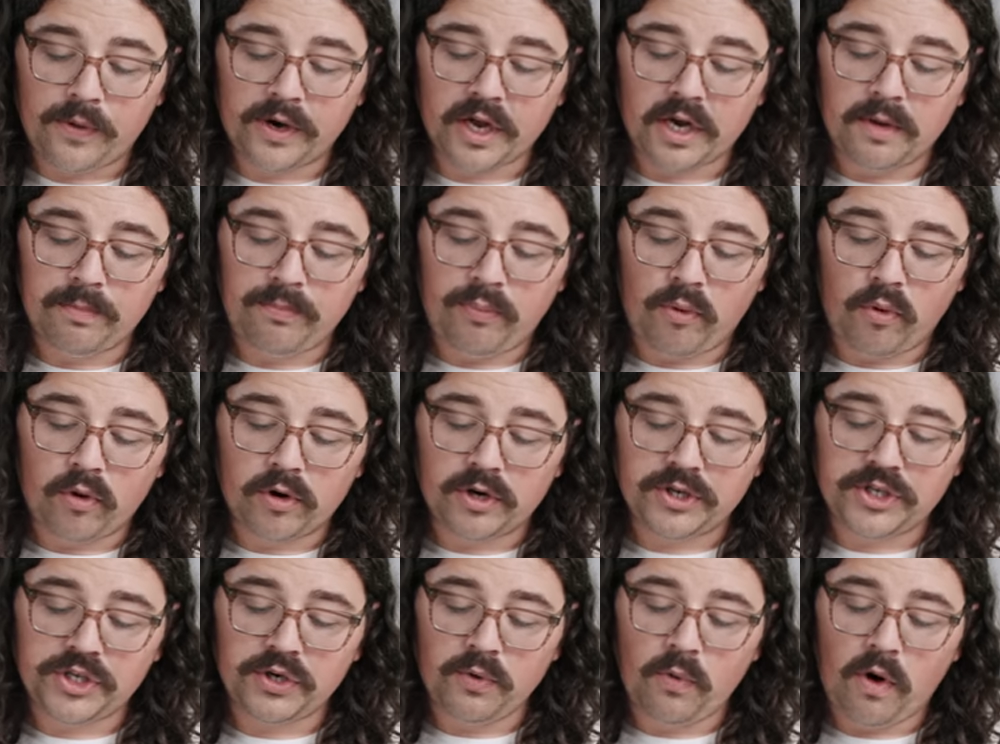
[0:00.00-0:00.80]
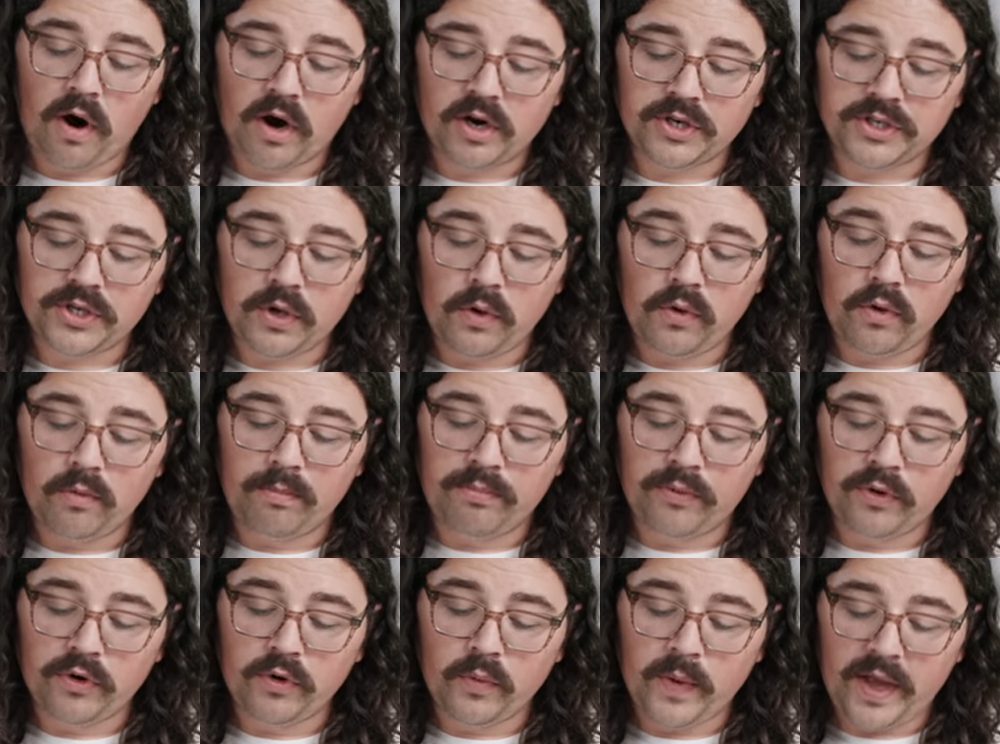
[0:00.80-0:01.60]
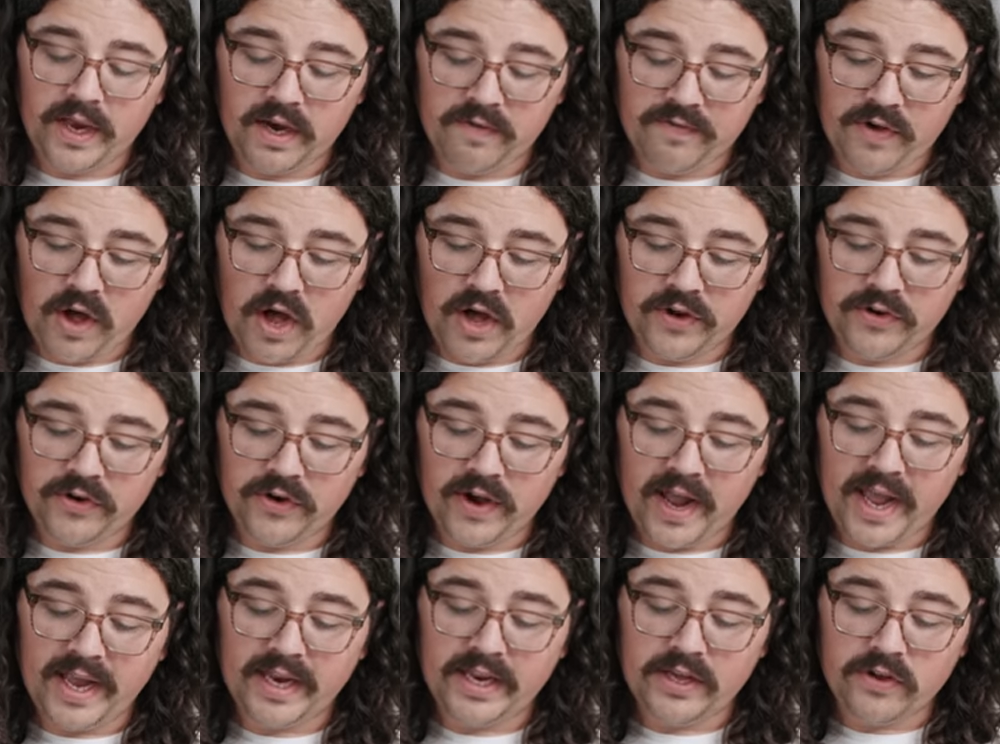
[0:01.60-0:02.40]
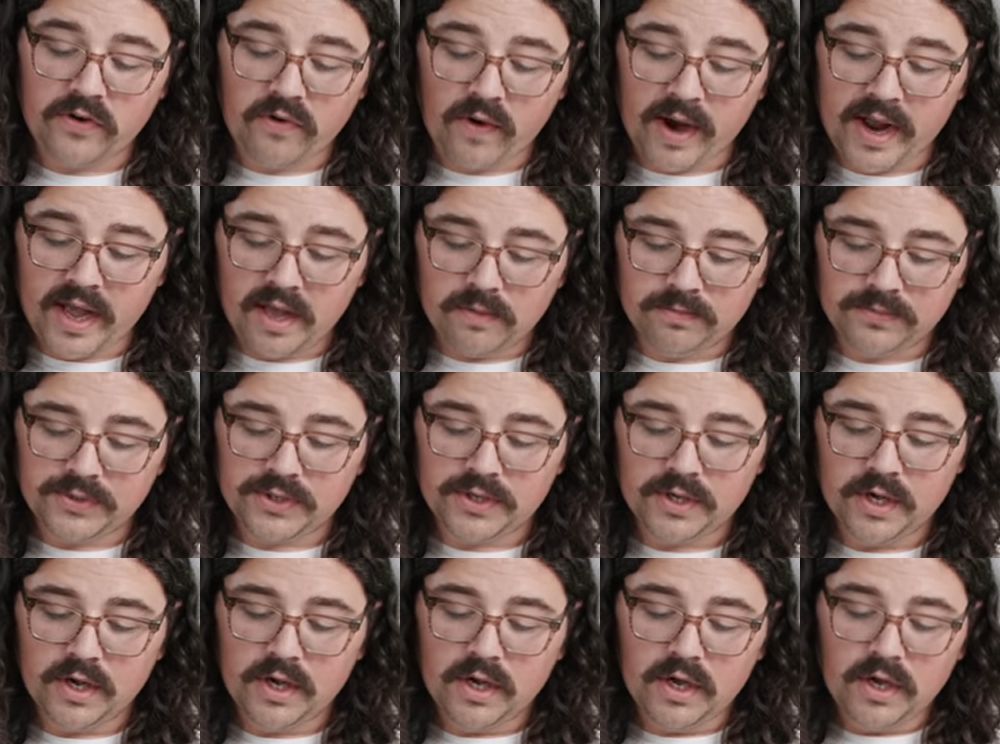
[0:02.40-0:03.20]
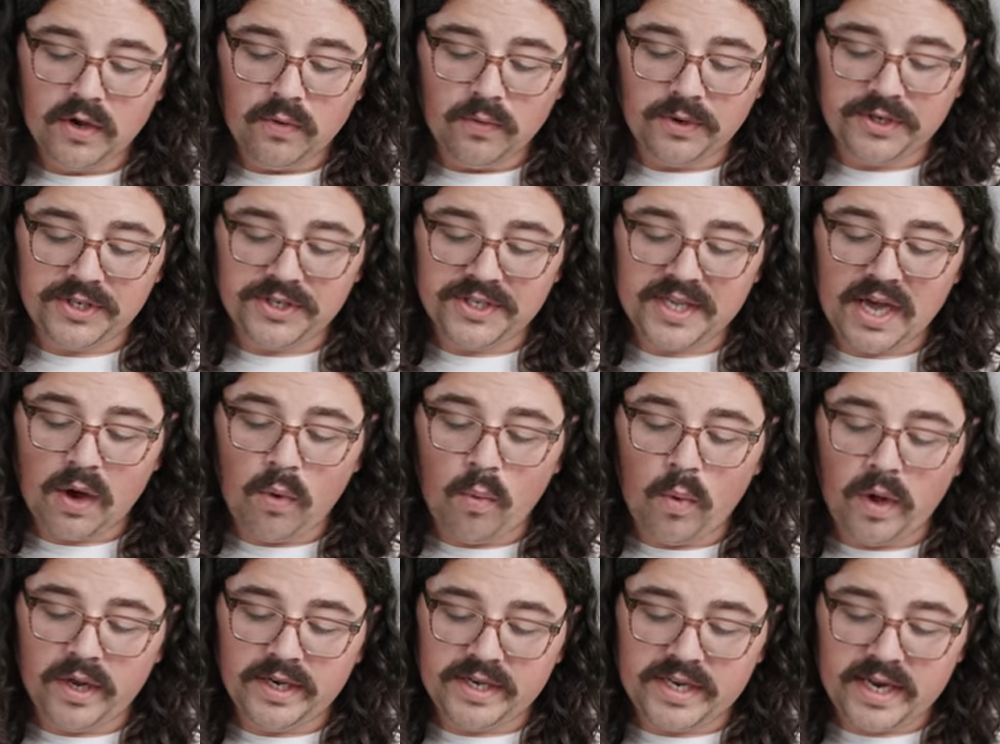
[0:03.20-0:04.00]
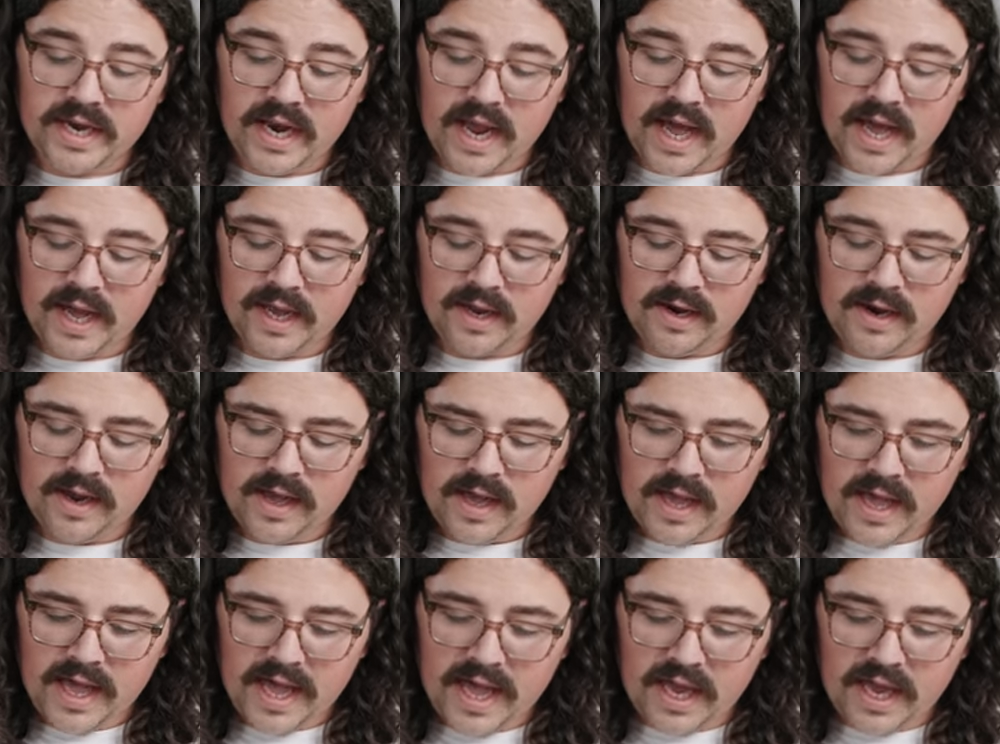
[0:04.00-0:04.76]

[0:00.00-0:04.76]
we're gonna pour to our total brew weight of 180 grams, which is that 1:9.